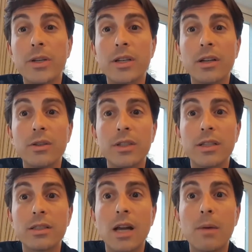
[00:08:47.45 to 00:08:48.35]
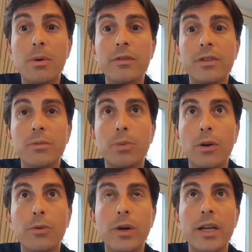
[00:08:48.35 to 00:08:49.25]
which included a stopover
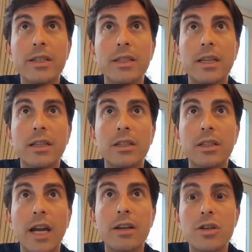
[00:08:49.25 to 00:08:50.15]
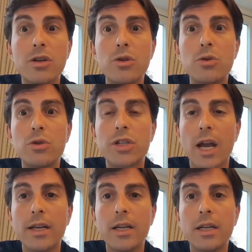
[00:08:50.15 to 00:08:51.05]
both ways in Guangzhou,
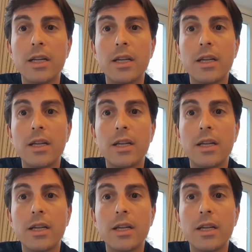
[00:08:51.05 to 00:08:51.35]
China.